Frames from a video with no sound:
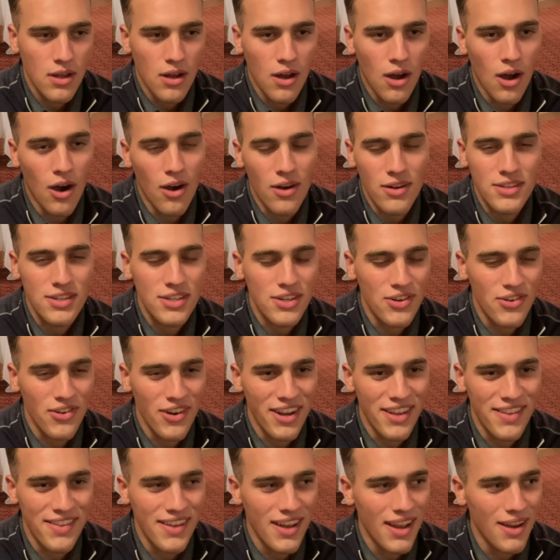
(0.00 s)
Oh, it's a
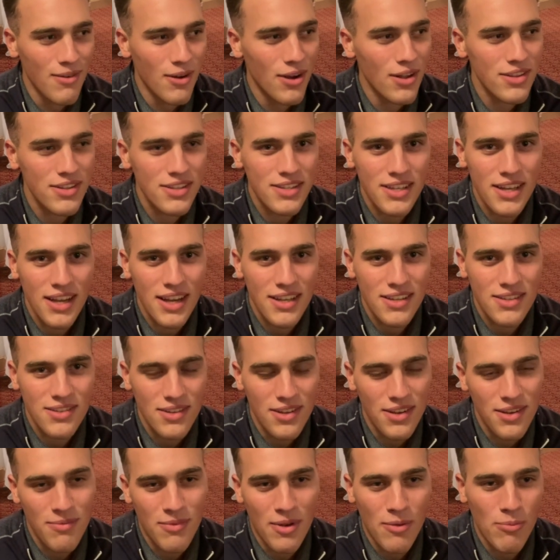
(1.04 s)
great time. All these guys are
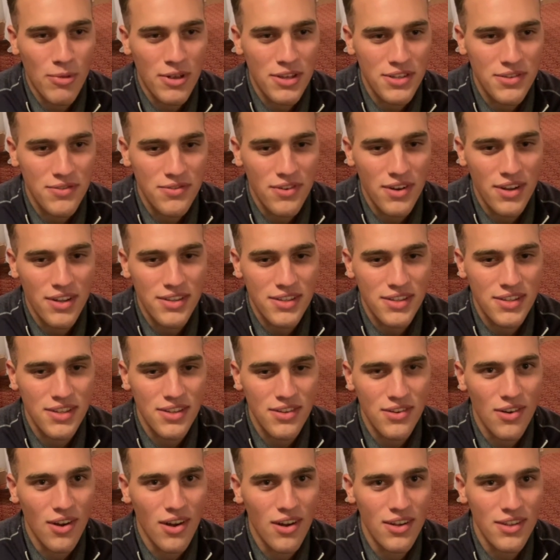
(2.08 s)
like my best friends.
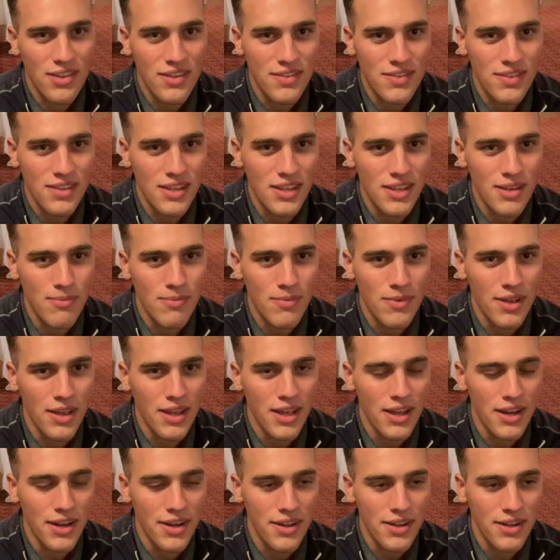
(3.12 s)
They're all on the team,
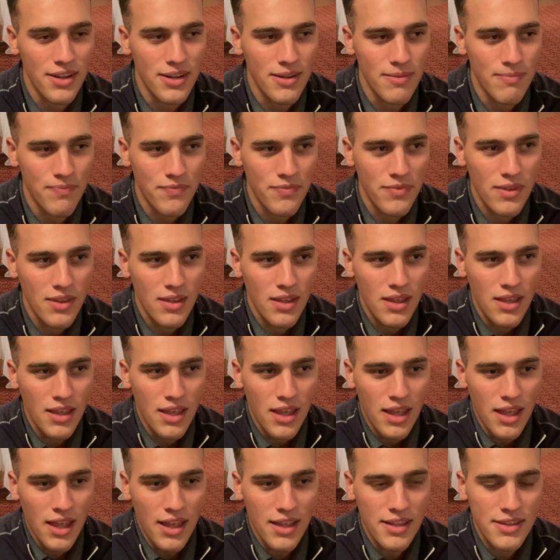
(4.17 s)
and um,
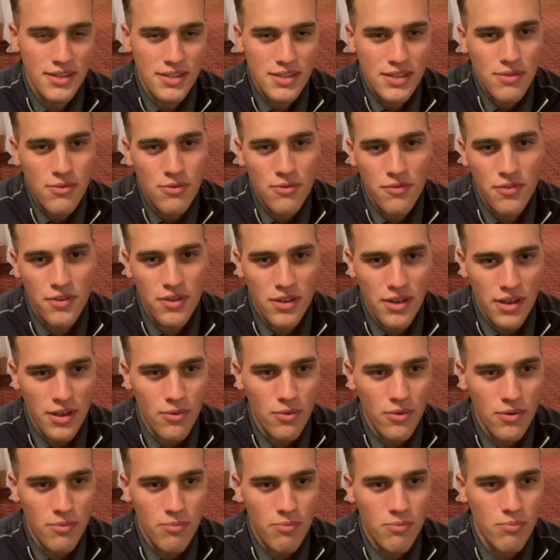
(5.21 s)
it doesn't even feel like
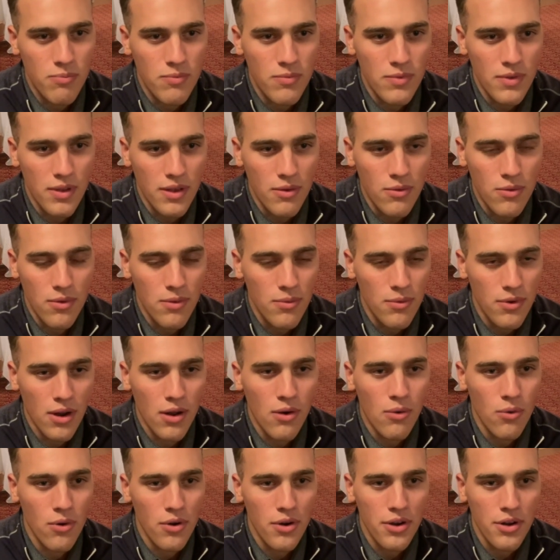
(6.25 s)
we're like when we're
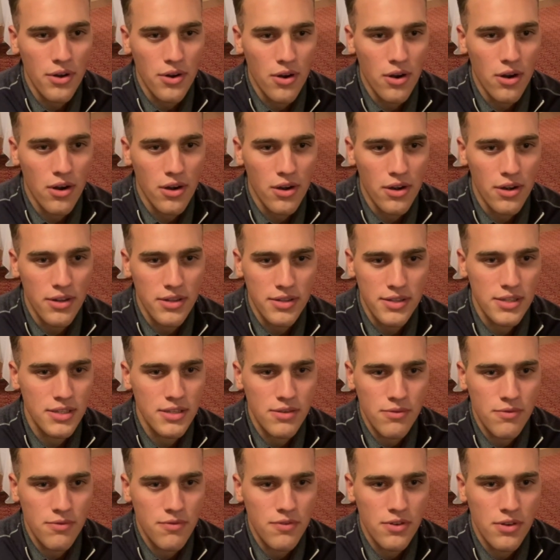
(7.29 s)
out working hard. It doesn't
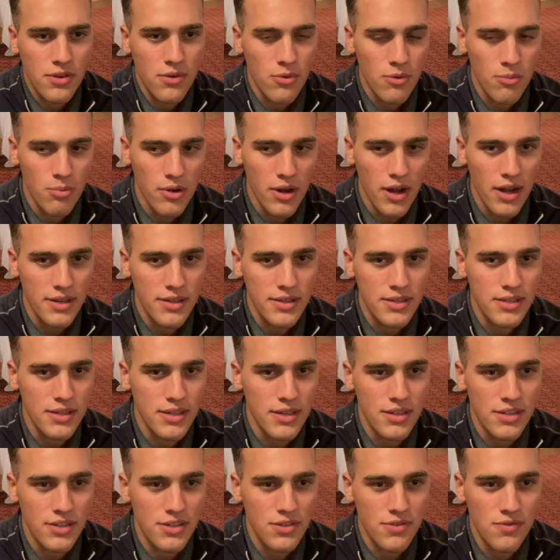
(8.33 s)
even feel like we're practicing.
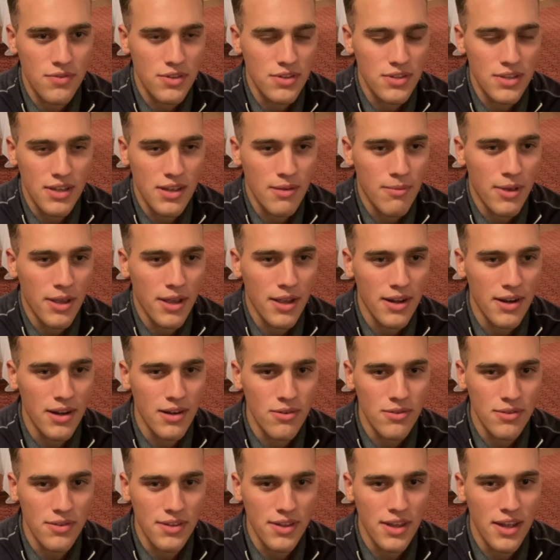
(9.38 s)
It just feels like I'm hanging out
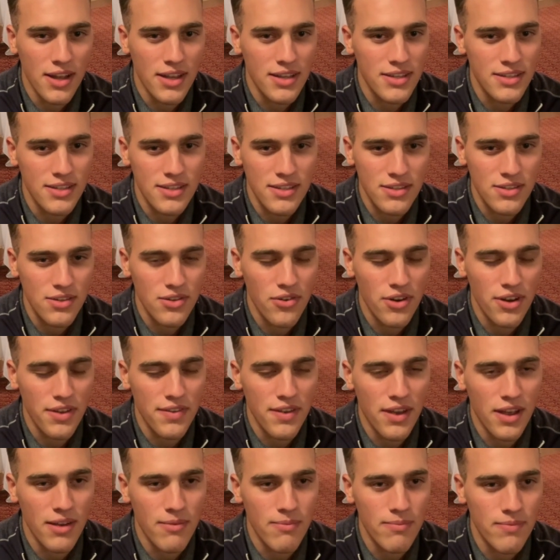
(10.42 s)
with the guys, and it's a great
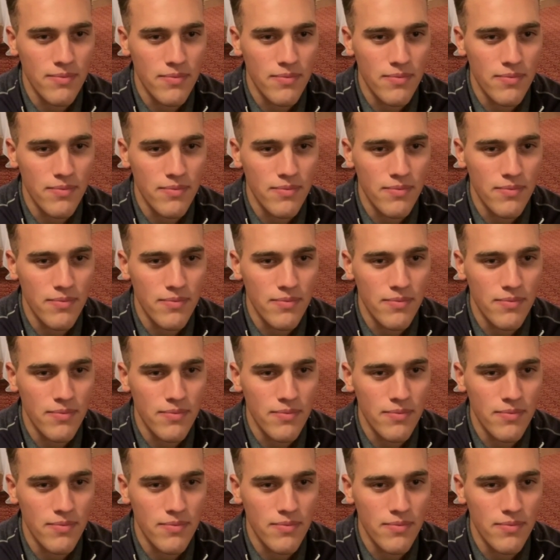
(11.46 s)
time.